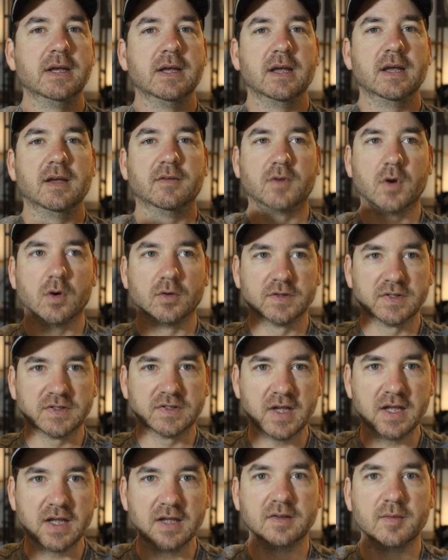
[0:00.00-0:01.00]
If gold
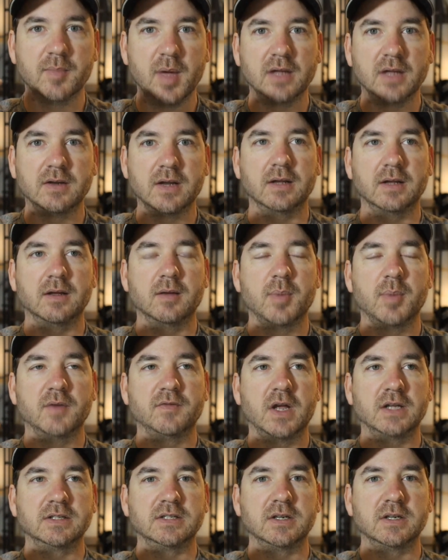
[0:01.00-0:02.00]
stays above
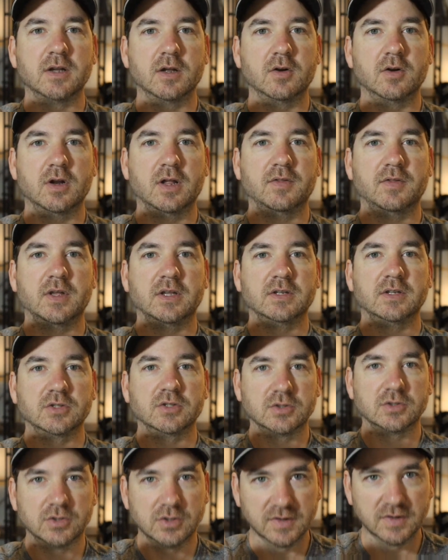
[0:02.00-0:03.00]
1900, I think
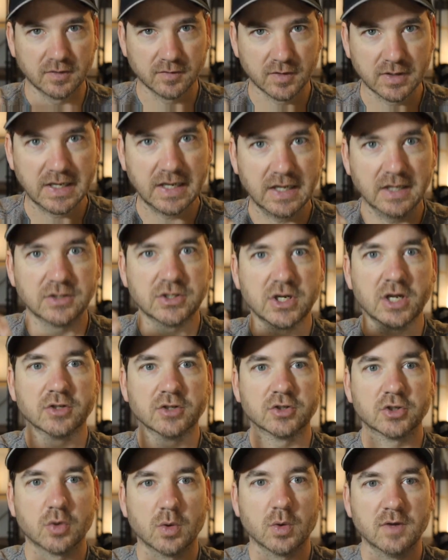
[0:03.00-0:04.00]
silver can
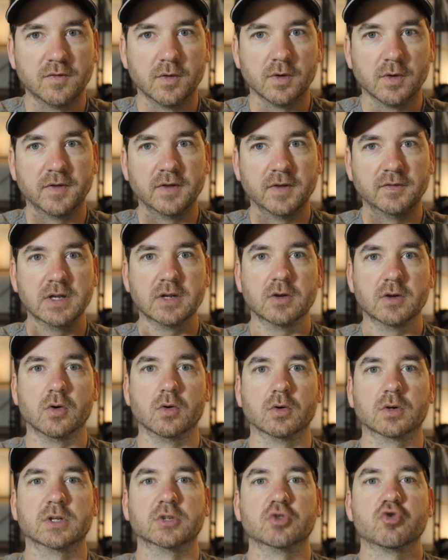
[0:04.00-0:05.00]
challenge 2450 and
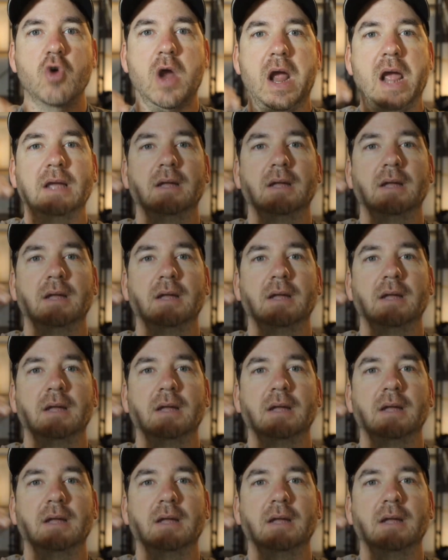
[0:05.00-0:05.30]
gold could drag it